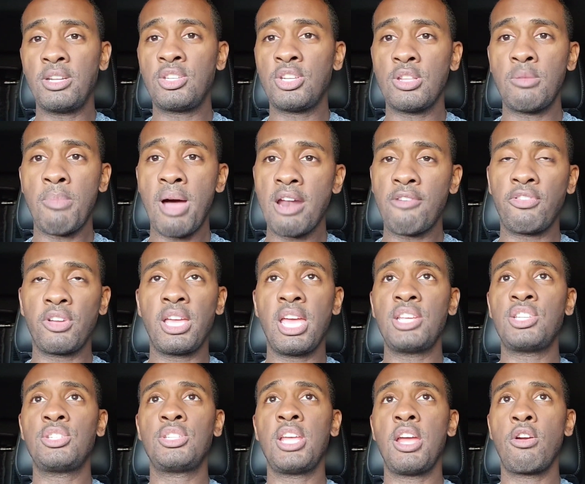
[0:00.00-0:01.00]
into the
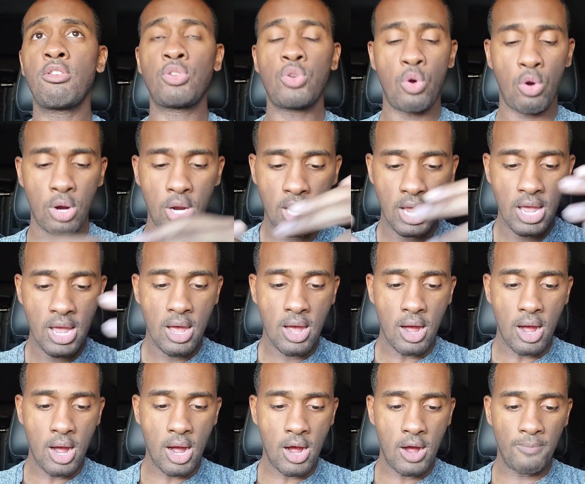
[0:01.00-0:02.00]
modification territory,
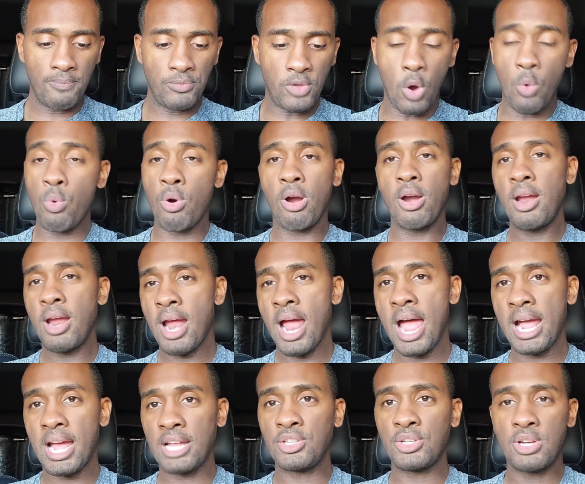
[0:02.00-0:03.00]
don't worry,
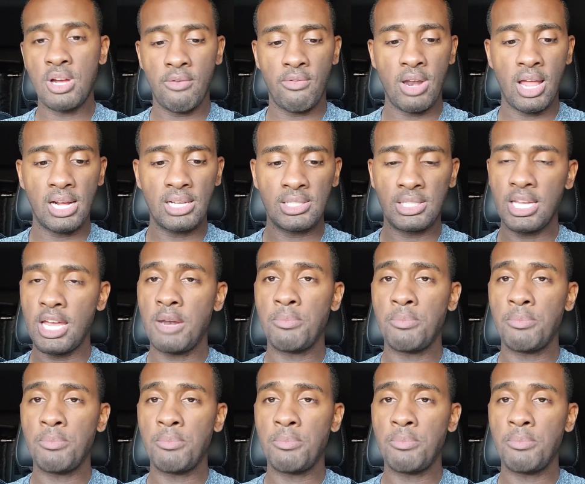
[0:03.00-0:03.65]
I got you covered. Like I said,